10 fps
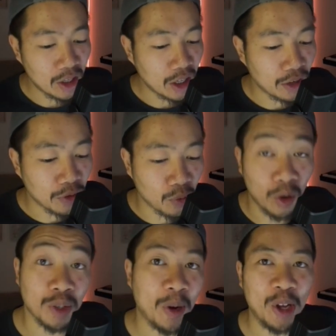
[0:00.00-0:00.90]
If you've
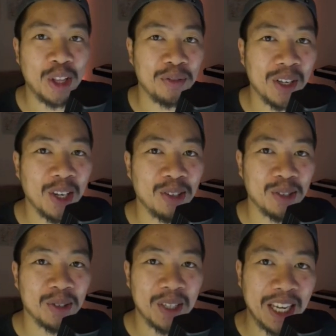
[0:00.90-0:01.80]
watched my early videos,
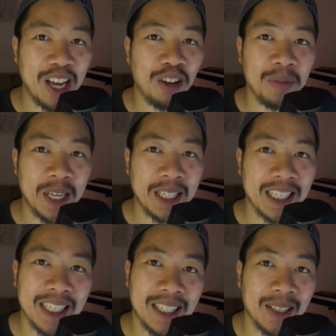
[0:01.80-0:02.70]
you'll see I've
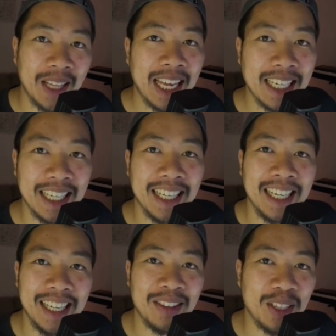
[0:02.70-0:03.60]
been collating it
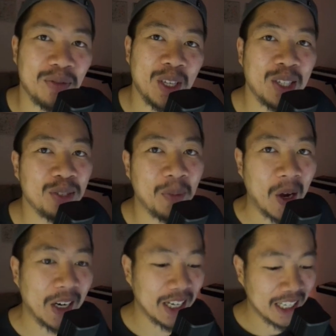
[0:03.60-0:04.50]
in this vintage
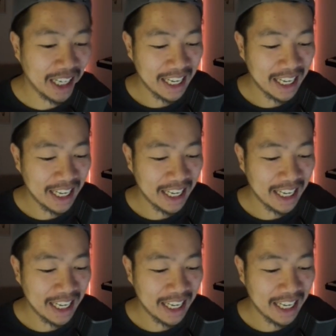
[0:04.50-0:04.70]
binder.